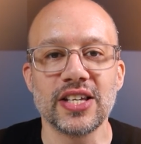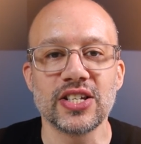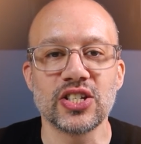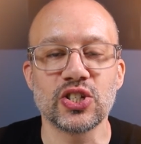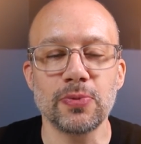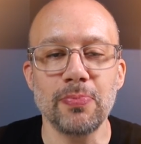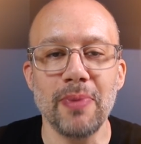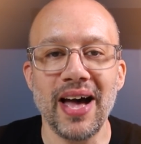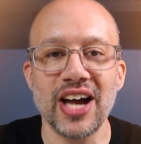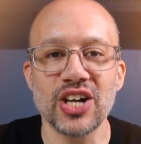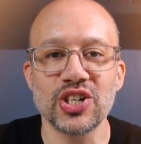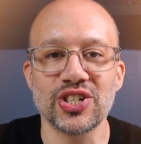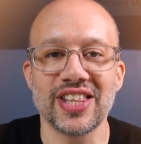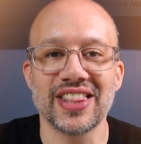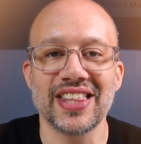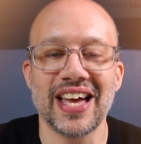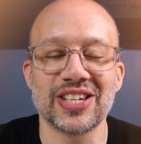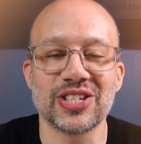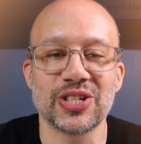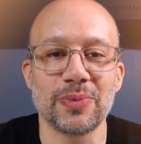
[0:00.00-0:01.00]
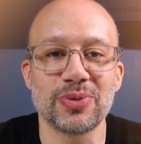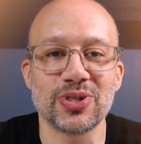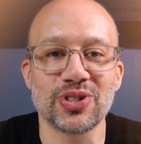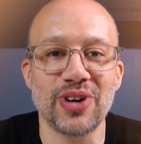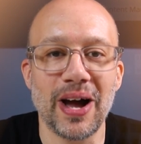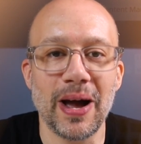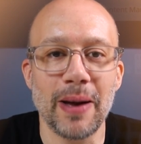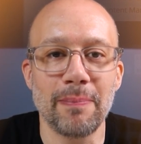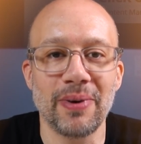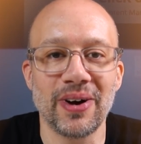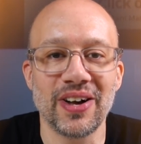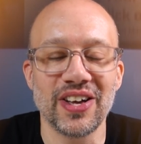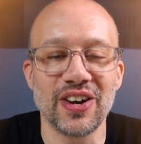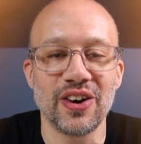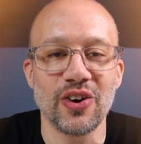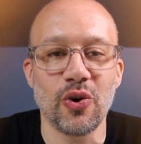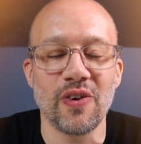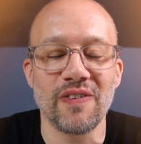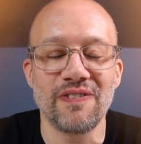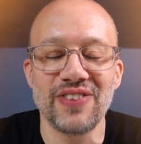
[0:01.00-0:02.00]
smash that subscribe
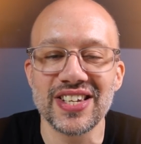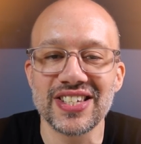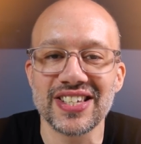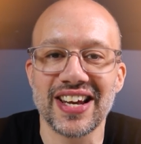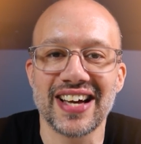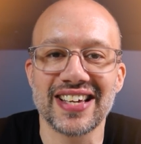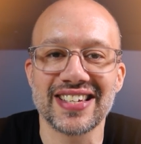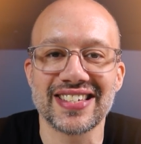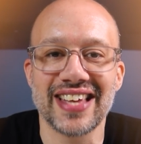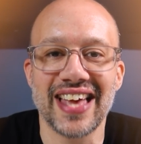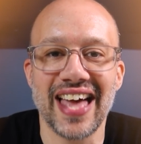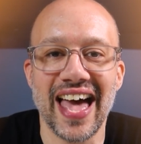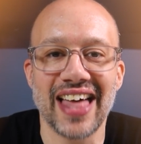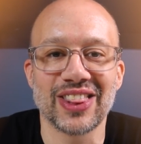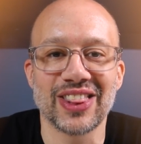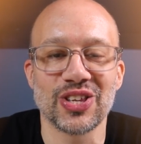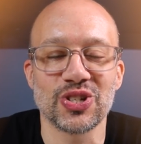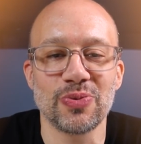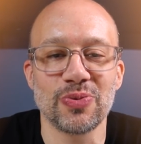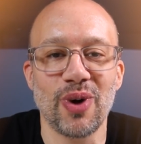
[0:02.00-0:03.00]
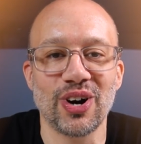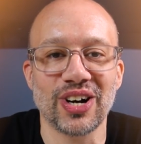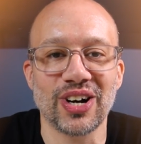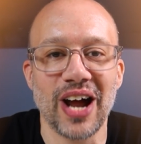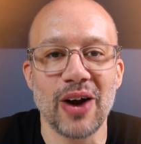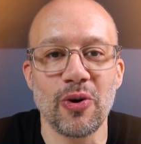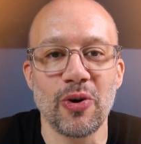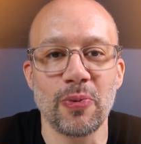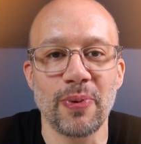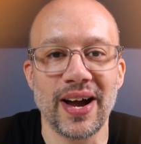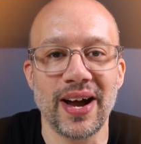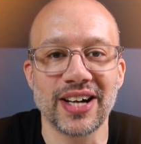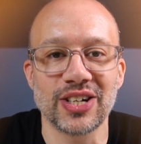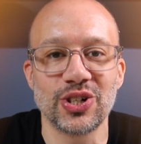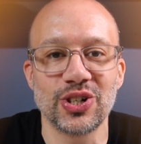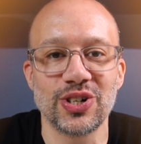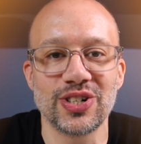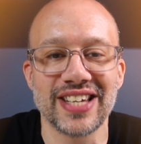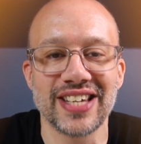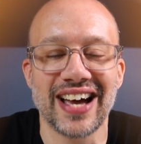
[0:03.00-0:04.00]
button, or visit us at
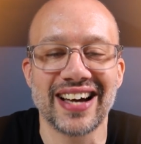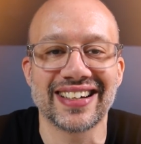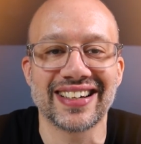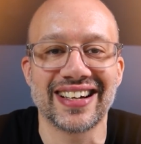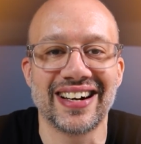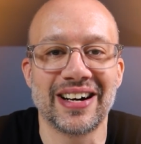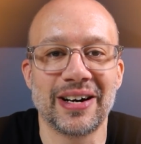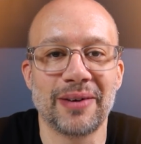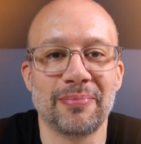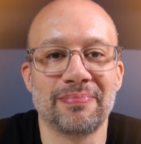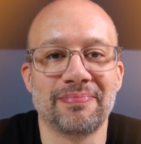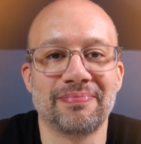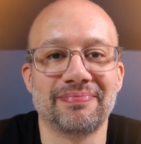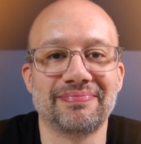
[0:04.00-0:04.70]
thesmartchiropractor.com.